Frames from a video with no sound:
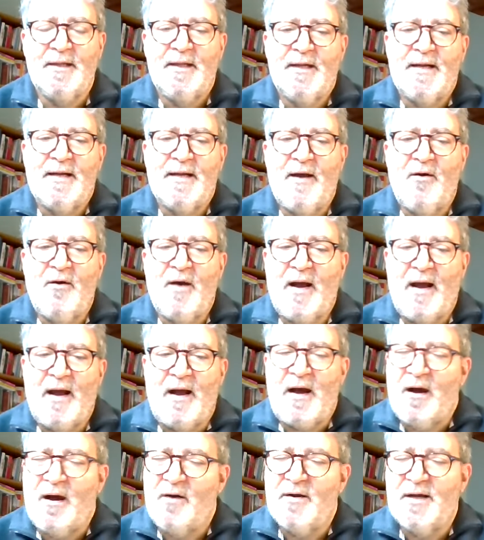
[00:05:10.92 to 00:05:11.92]
Now,
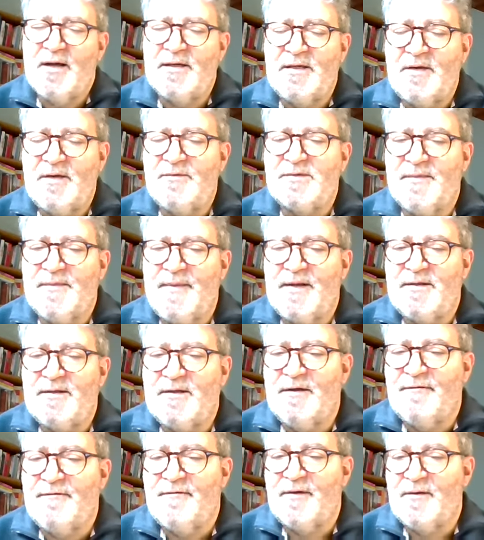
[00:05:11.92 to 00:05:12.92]
our idea was a bit
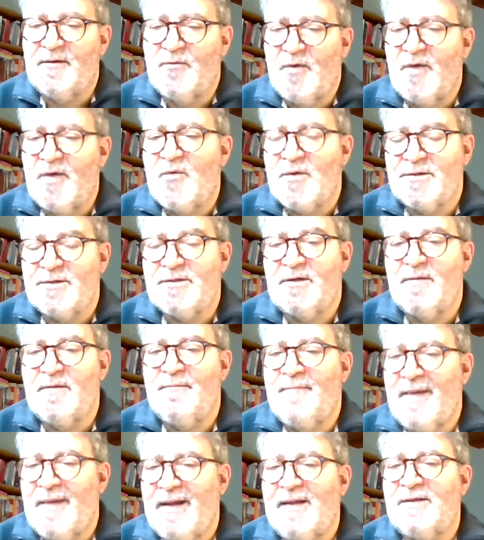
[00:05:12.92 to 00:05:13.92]
different. We wanted a
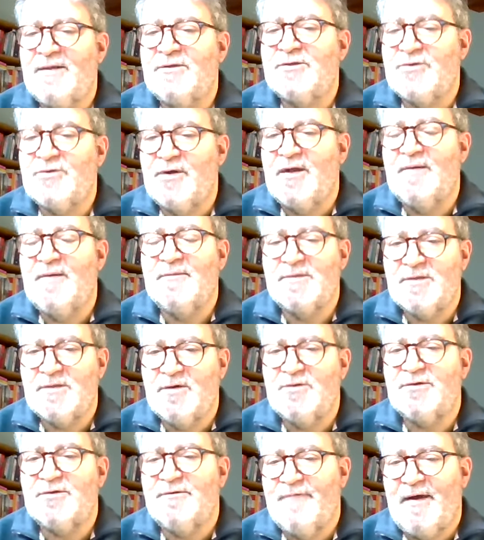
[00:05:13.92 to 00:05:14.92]
mainstream
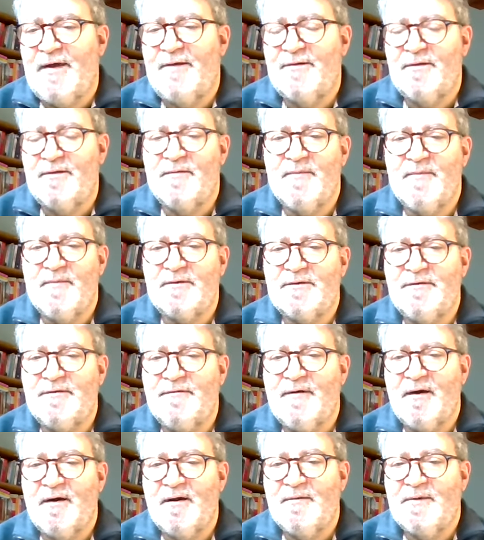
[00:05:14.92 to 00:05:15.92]
social value in the built
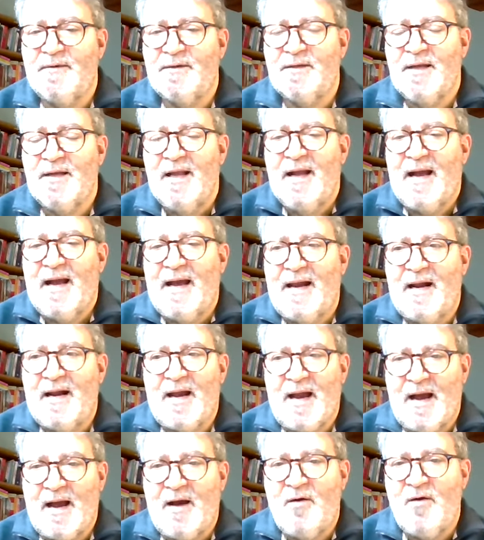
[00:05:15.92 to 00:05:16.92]
environment, and
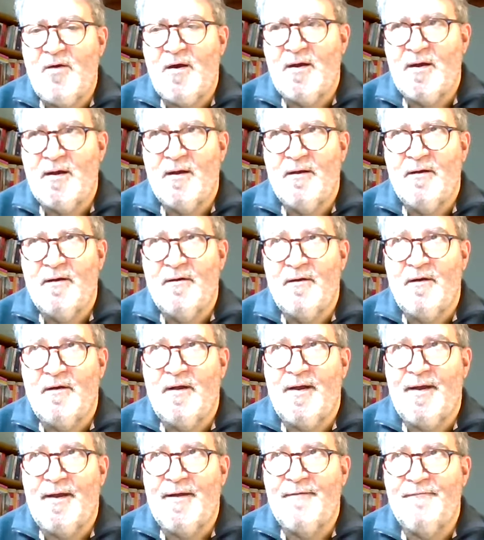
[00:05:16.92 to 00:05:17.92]
our
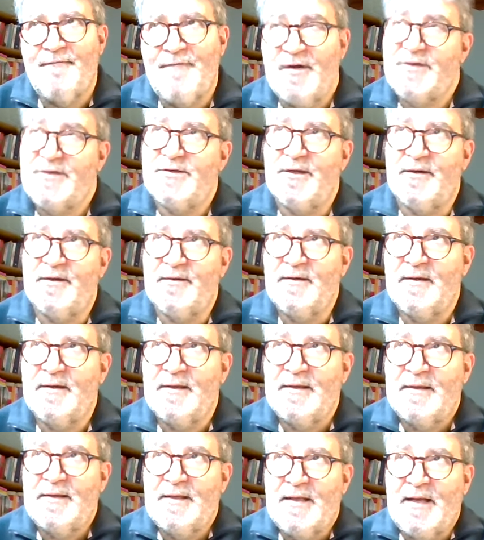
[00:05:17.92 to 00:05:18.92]
vision
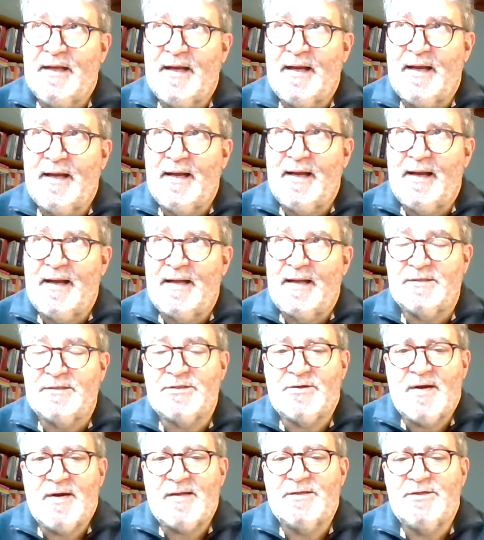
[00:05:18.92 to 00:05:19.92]
and
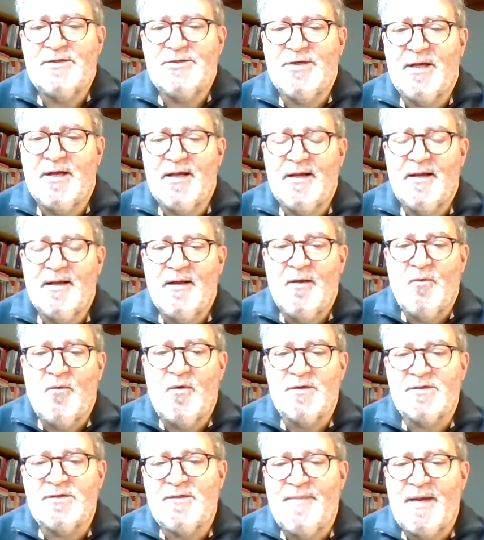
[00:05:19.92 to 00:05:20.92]
strategy
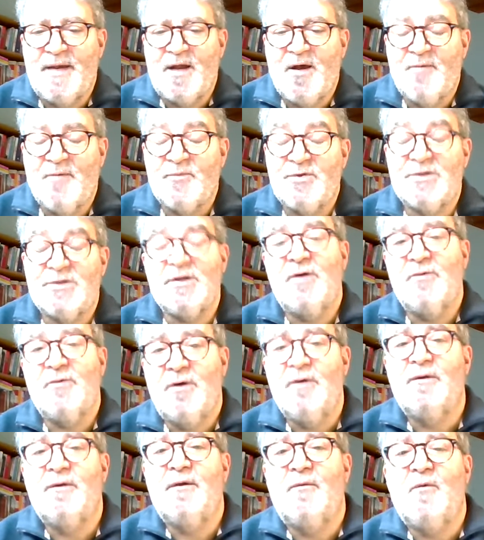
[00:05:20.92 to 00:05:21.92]
was to become so
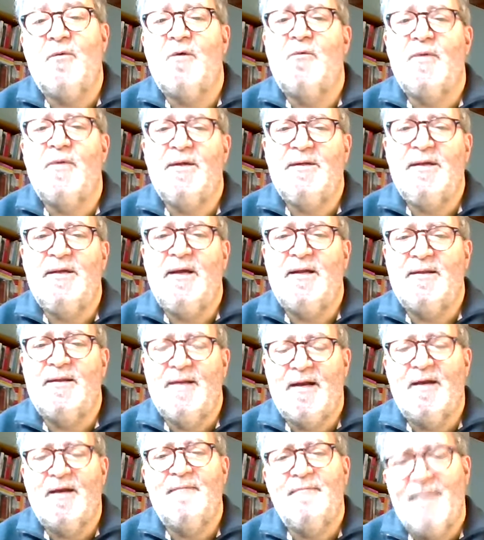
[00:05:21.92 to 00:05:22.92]
good at what we did
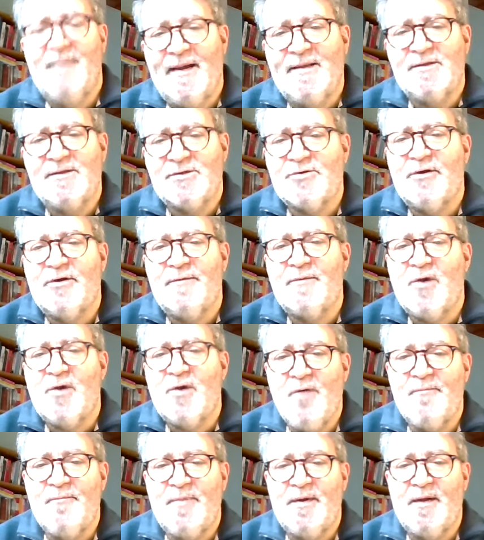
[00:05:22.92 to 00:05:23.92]
that a mainstream
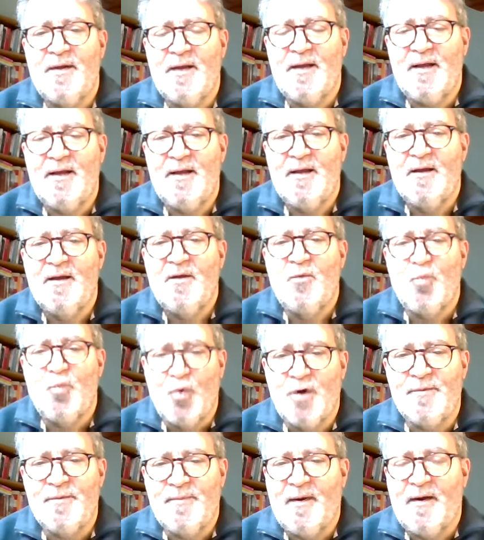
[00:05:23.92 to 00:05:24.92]
company
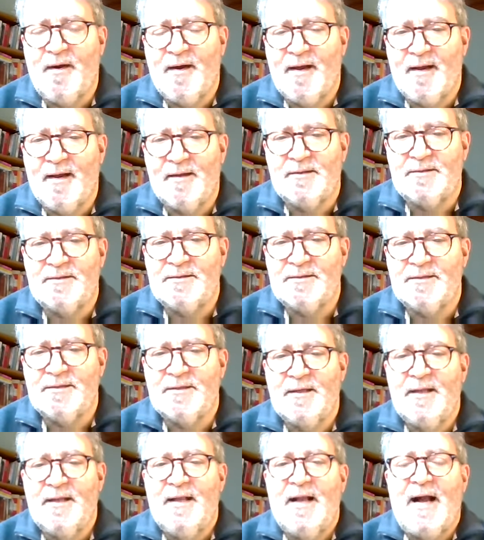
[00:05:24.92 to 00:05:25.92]
would buy us,
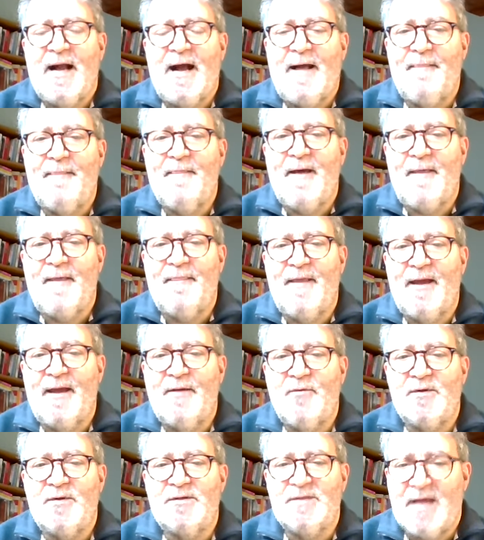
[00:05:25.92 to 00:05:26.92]
and that they
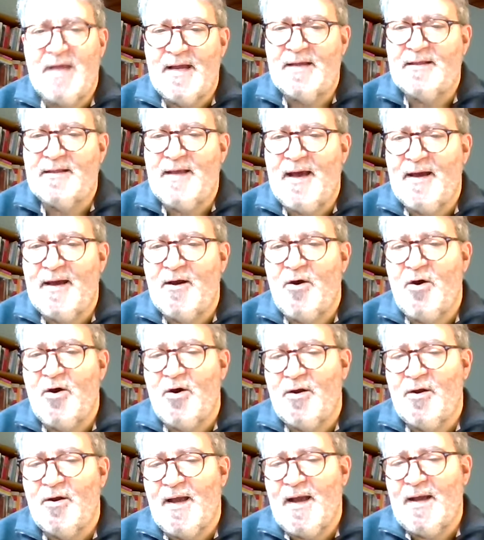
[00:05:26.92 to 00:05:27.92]
would take that
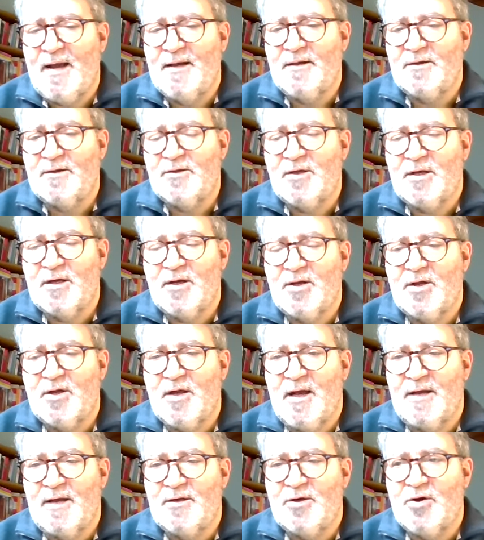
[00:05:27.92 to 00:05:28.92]
on and
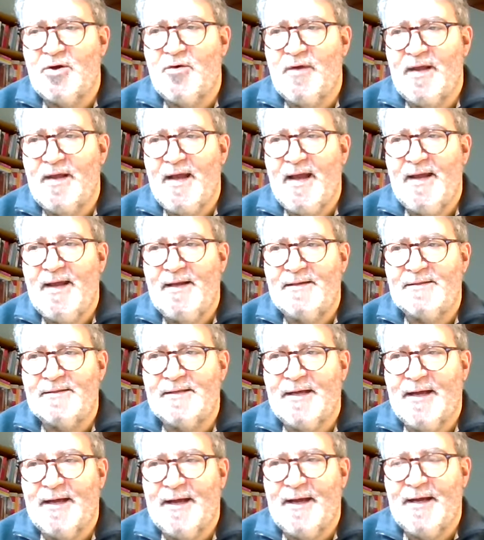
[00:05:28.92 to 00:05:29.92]
create
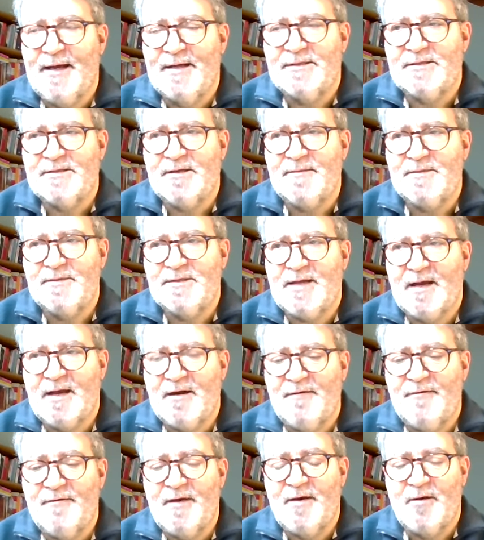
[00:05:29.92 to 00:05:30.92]
a subset
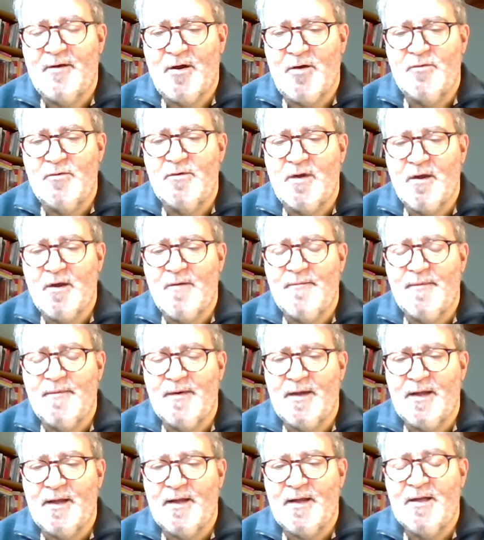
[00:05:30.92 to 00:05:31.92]
of their own
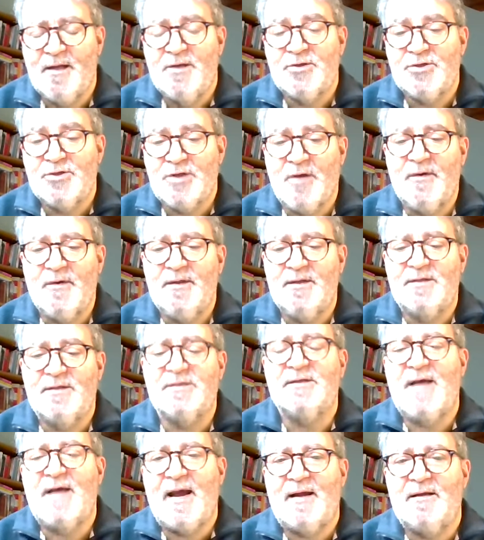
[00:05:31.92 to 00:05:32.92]
company, showing the
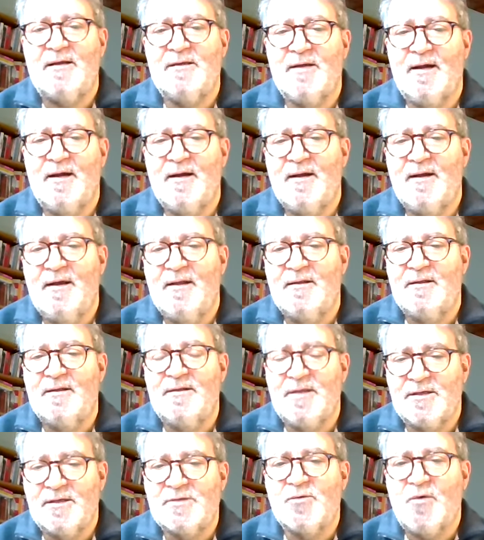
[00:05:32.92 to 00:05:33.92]
sector that
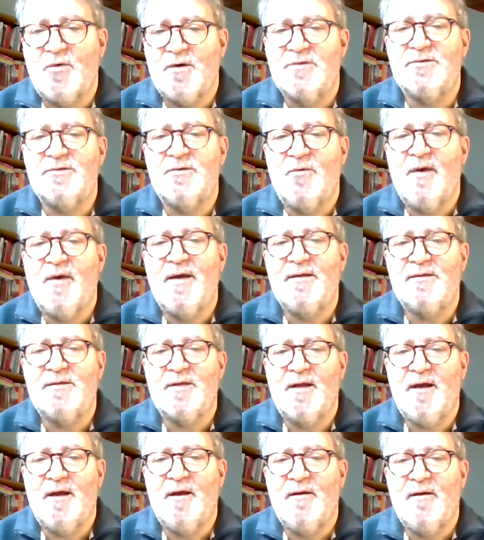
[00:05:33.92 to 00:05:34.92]
this was the way to
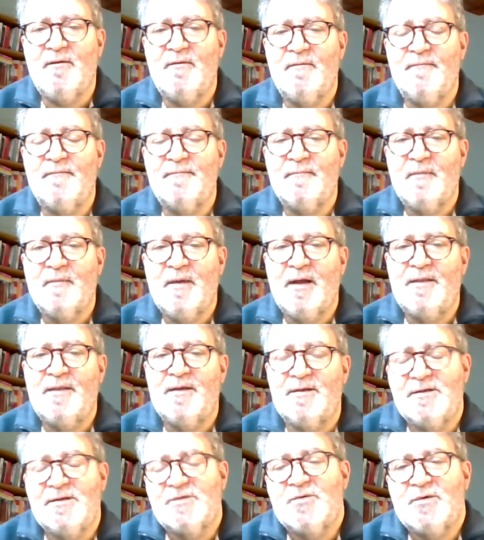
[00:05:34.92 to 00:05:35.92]
go, and
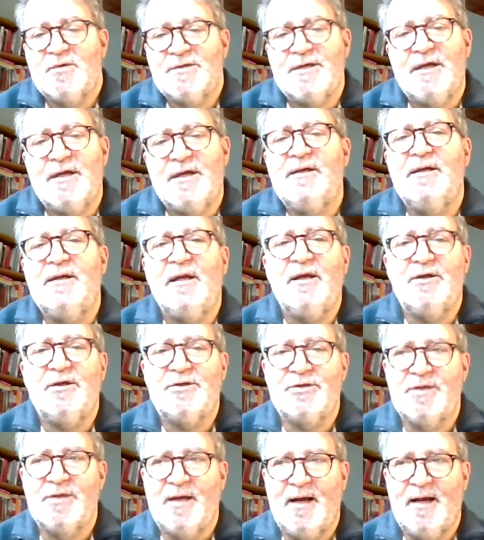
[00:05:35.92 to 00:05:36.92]
that this wasn't a
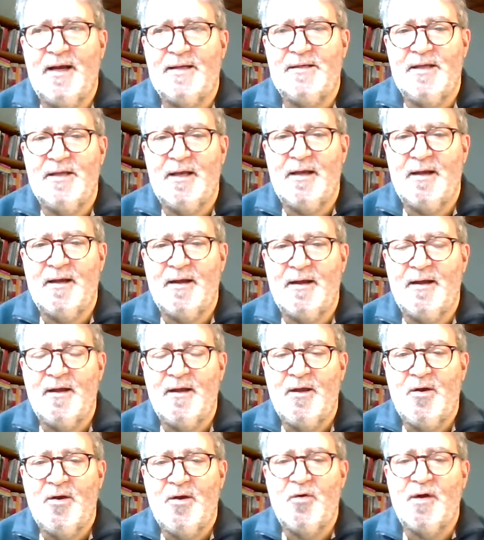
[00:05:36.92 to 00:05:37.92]
niche idea
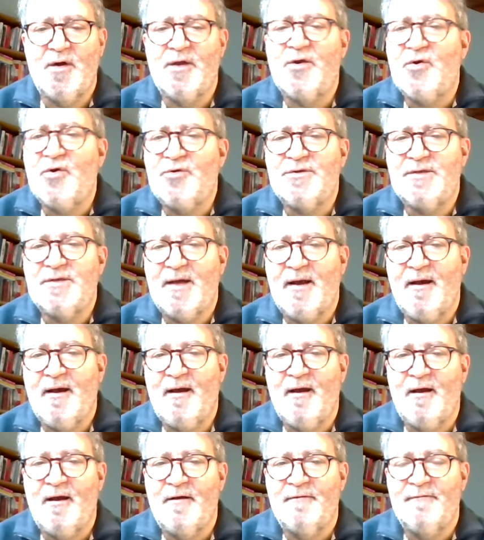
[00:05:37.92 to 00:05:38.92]
or a good to
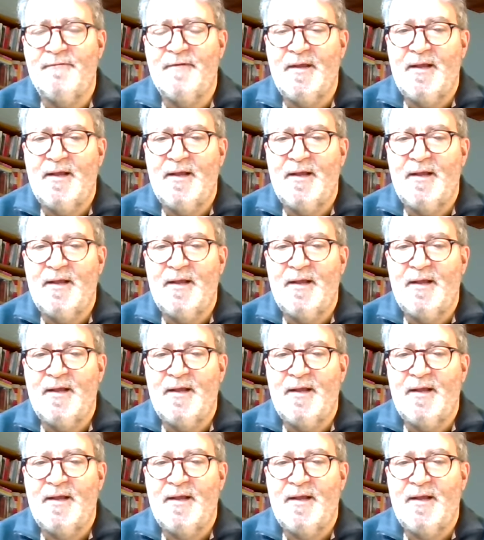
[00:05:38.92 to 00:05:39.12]
have.